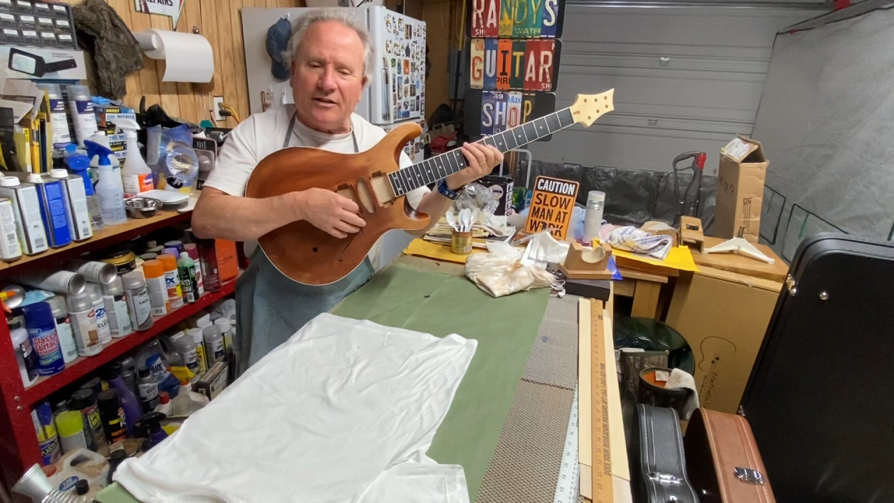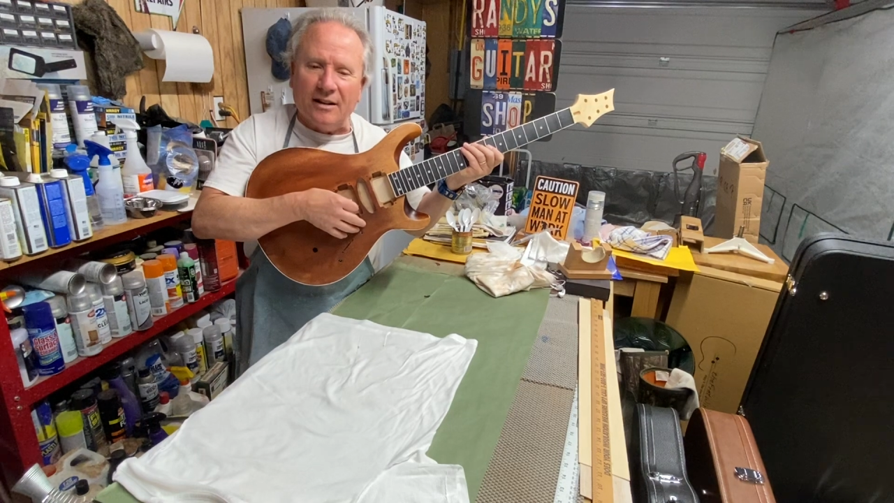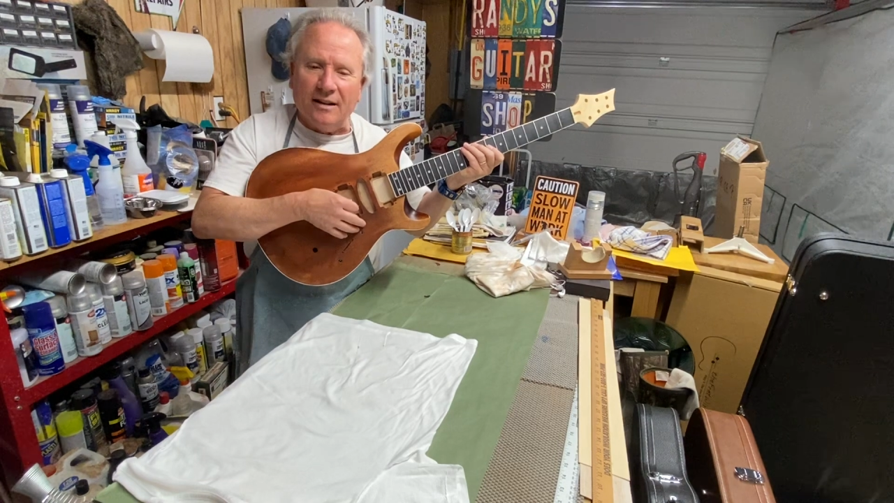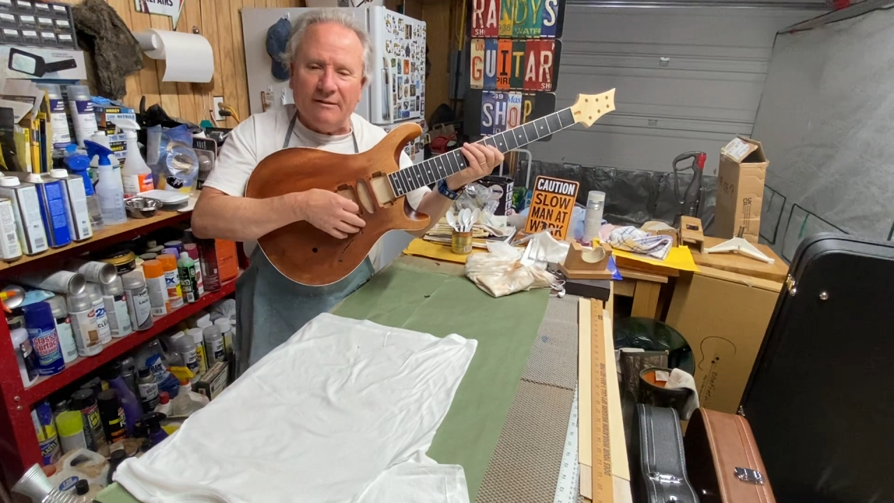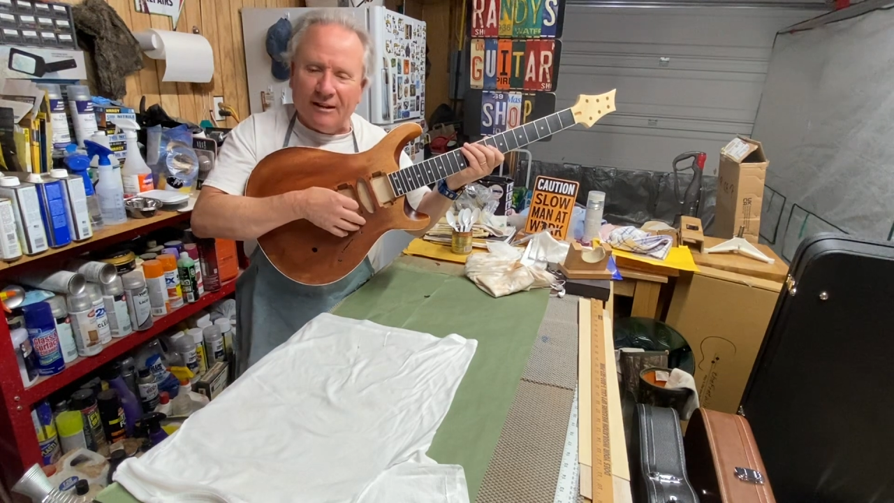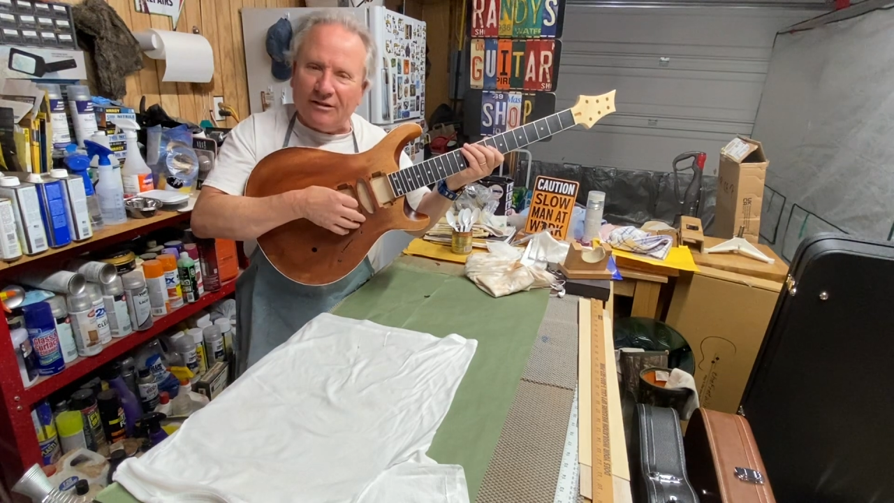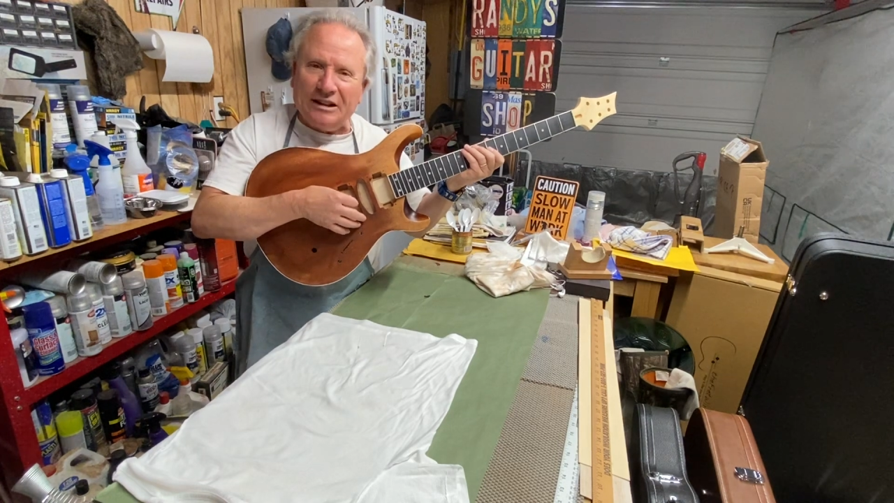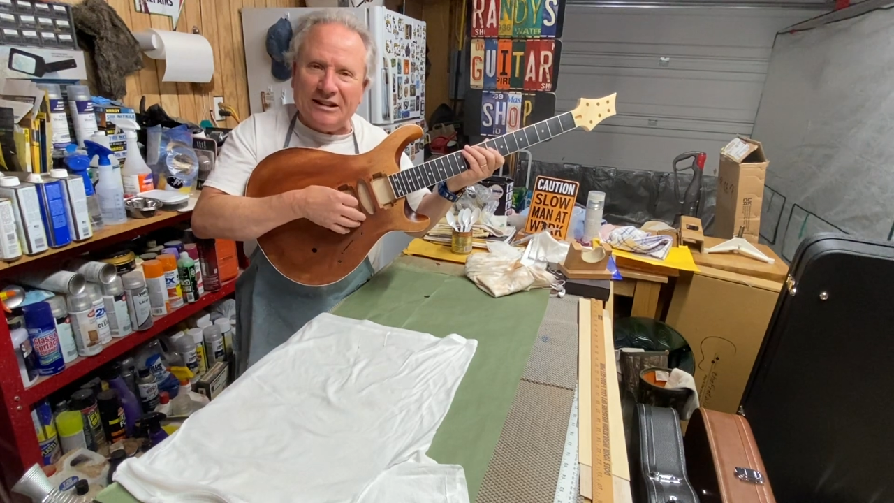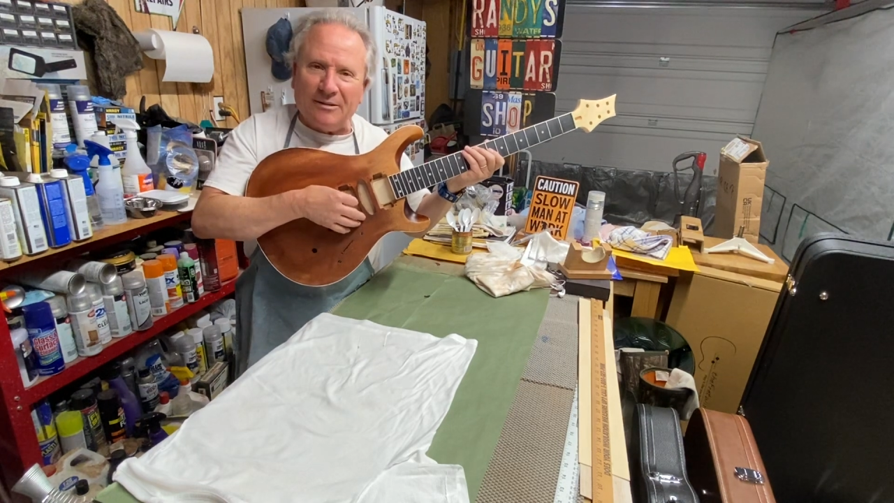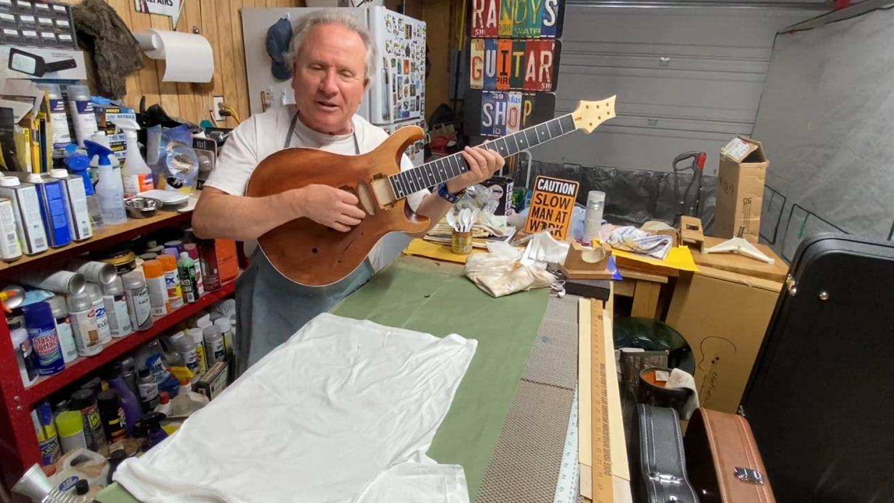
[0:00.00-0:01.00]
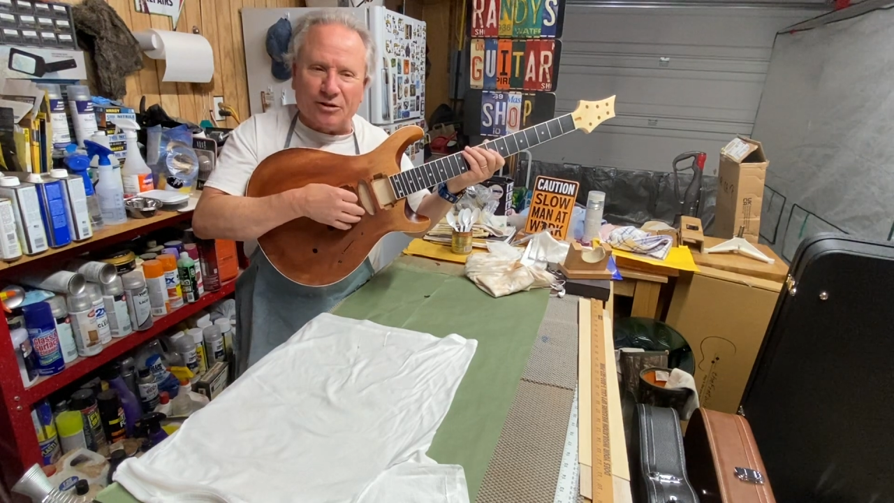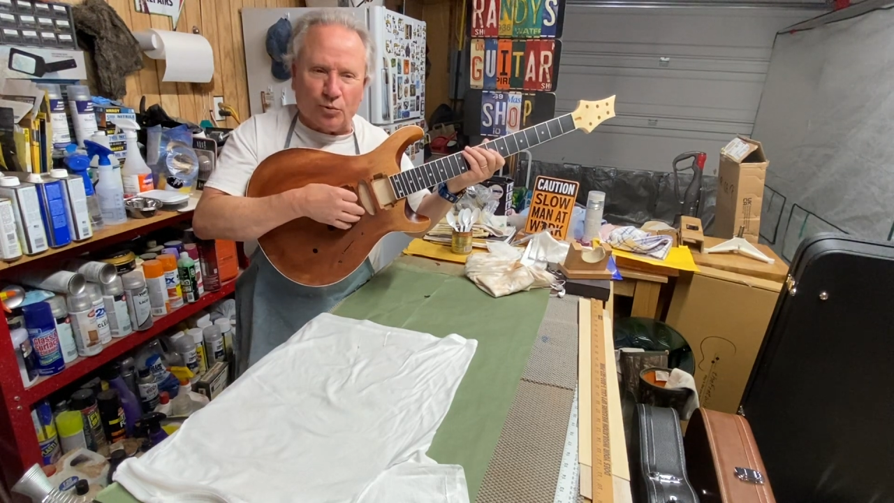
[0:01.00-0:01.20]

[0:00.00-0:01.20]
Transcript: Have you ever seen some of those